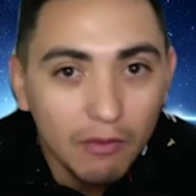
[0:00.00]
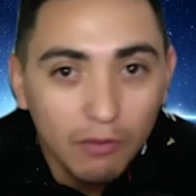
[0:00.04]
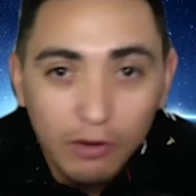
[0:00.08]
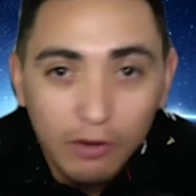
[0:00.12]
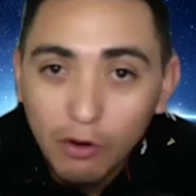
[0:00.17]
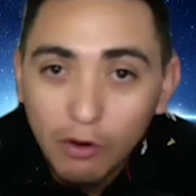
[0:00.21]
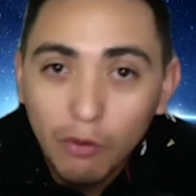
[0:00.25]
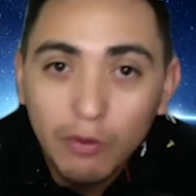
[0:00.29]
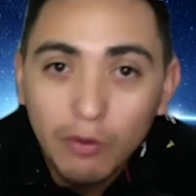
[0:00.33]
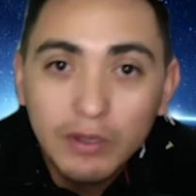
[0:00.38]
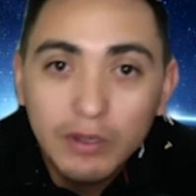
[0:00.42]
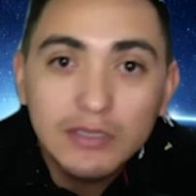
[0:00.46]
were
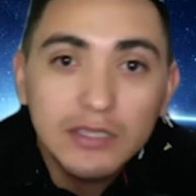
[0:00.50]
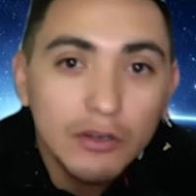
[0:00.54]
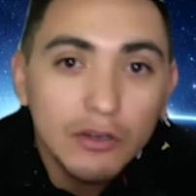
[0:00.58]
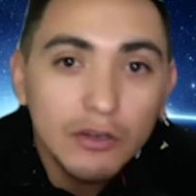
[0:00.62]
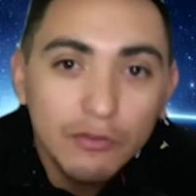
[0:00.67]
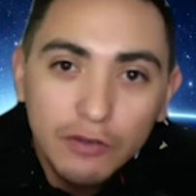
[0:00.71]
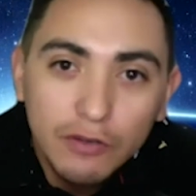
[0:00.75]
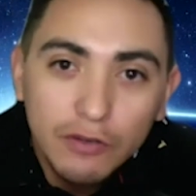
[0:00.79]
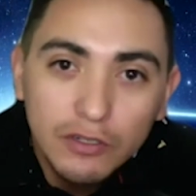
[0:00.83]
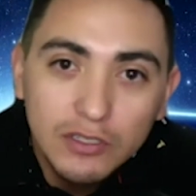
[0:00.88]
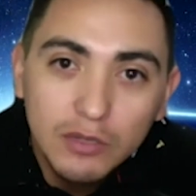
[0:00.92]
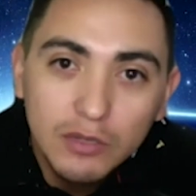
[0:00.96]
always there
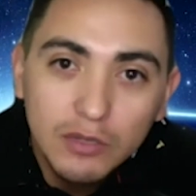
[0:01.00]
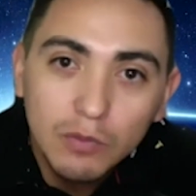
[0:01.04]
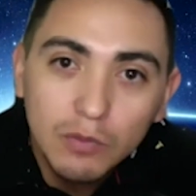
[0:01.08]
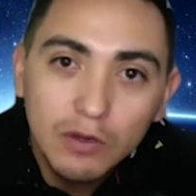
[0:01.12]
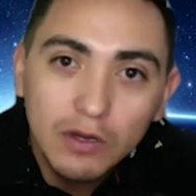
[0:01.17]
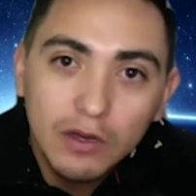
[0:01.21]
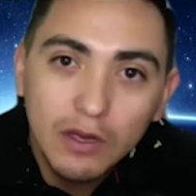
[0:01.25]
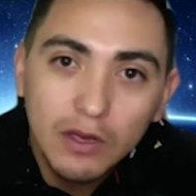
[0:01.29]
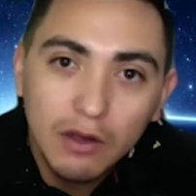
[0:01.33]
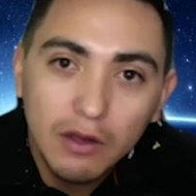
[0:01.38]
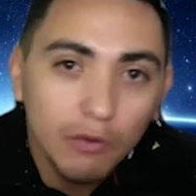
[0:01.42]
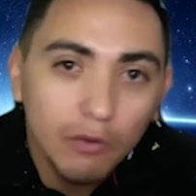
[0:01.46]
for
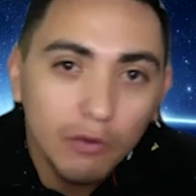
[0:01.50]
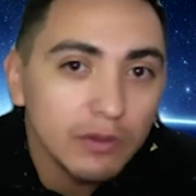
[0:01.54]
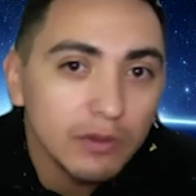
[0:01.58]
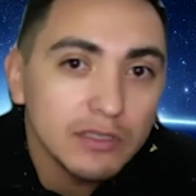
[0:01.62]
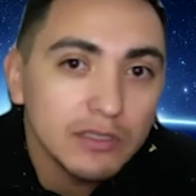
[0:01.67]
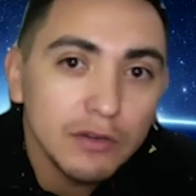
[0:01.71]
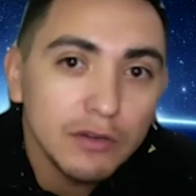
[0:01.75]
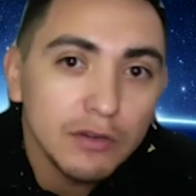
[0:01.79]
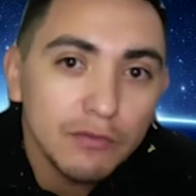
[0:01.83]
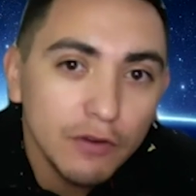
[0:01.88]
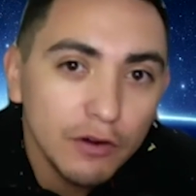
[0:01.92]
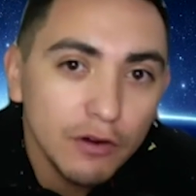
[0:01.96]
someone, always
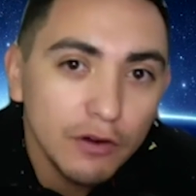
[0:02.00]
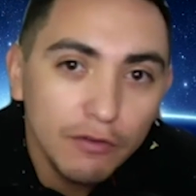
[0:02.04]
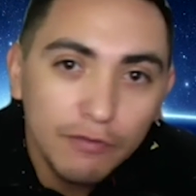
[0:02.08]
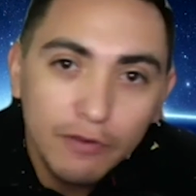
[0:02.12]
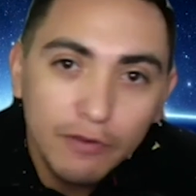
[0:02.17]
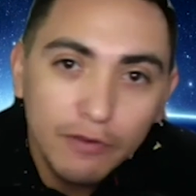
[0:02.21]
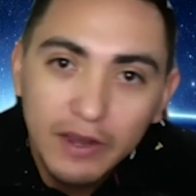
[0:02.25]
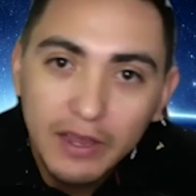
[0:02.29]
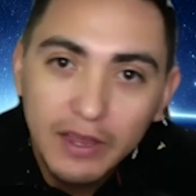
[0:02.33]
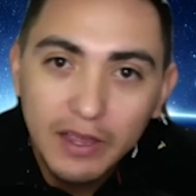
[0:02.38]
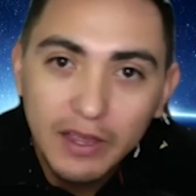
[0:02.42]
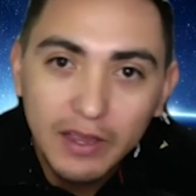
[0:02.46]
there for a
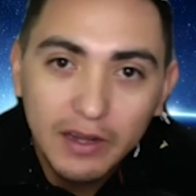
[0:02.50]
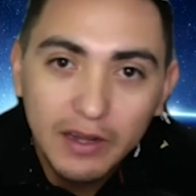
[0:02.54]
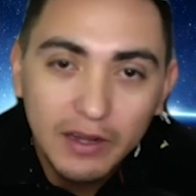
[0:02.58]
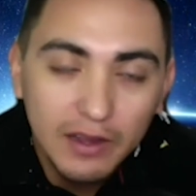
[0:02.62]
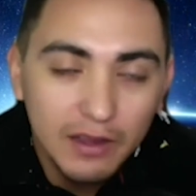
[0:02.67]
friend.